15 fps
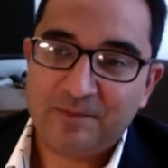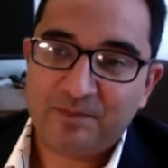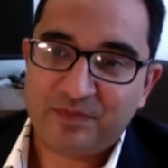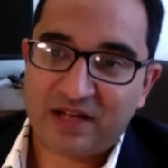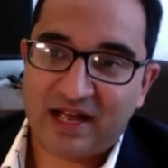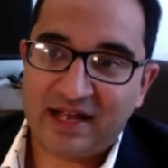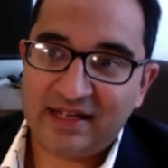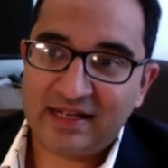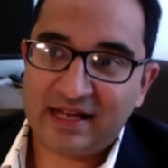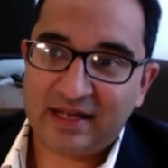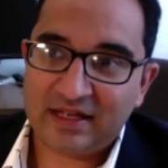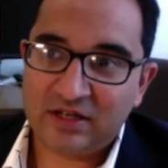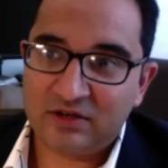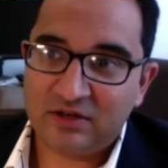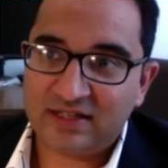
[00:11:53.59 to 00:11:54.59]

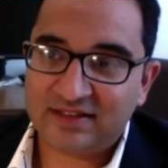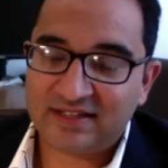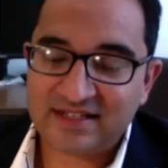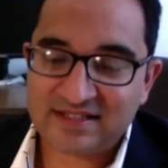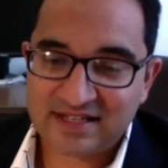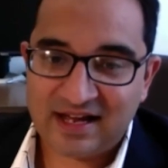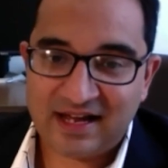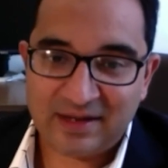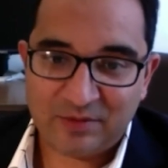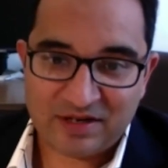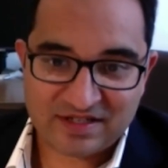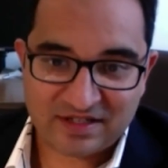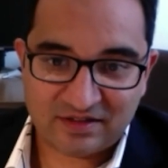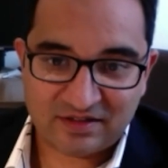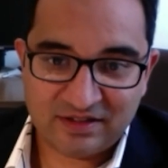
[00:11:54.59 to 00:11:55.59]
at that time, as
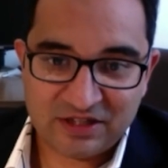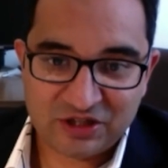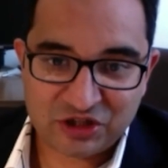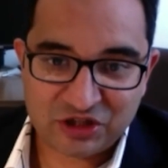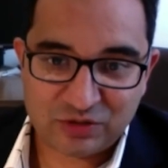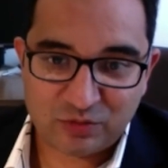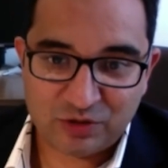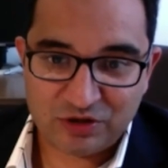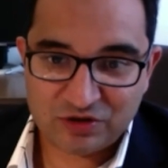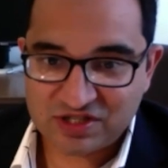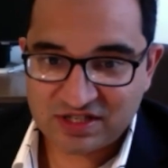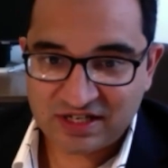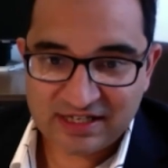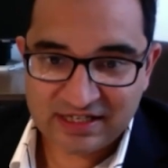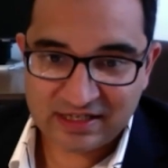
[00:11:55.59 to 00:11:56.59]
a clinician, when you're
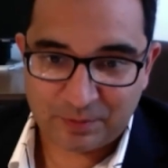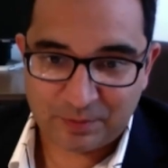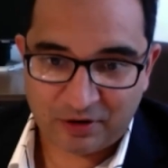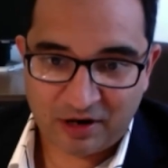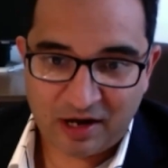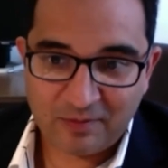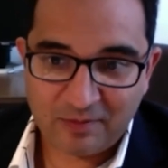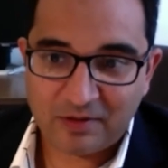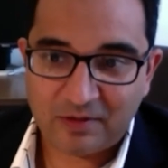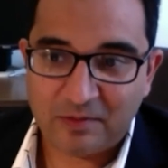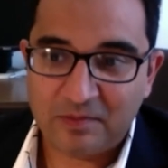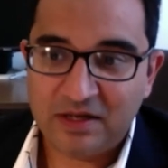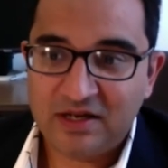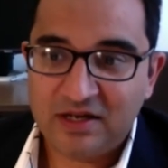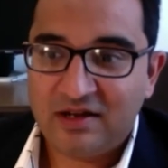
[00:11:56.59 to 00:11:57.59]
studying a
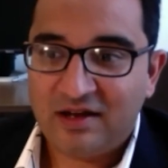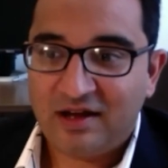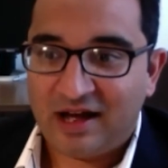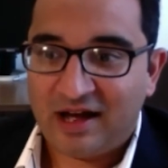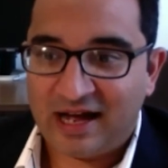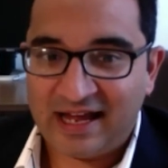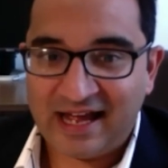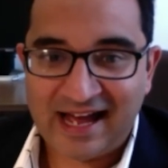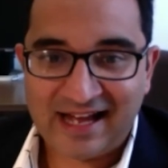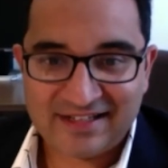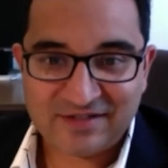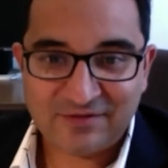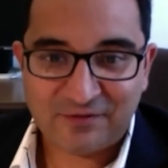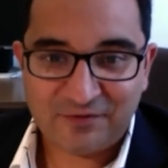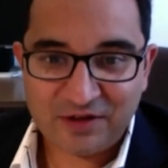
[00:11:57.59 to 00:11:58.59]
problem, I had
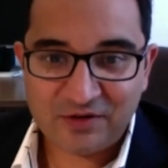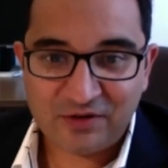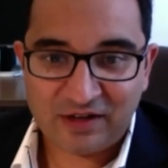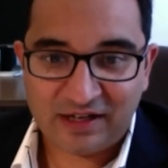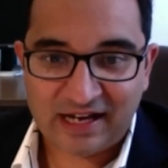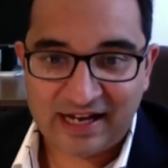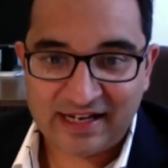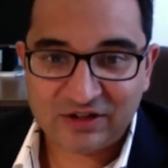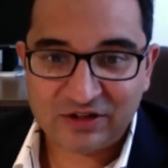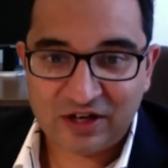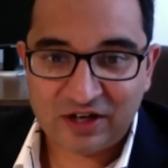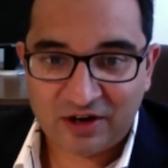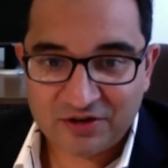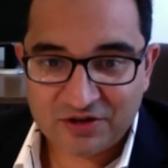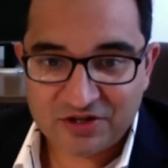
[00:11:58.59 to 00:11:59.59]
to feel like I could
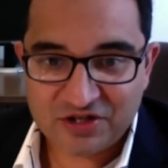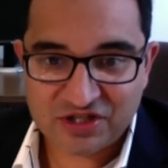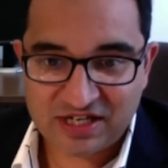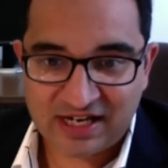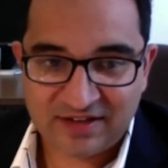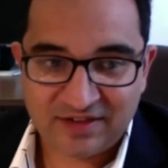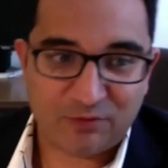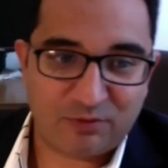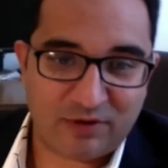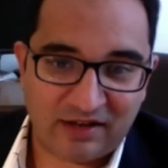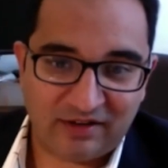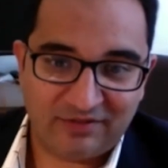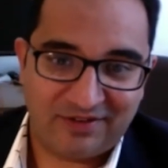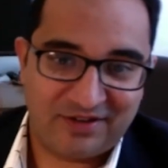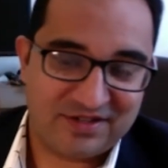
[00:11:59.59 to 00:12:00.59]
understand the
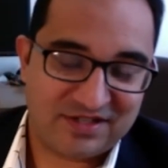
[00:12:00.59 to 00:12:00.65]
relevance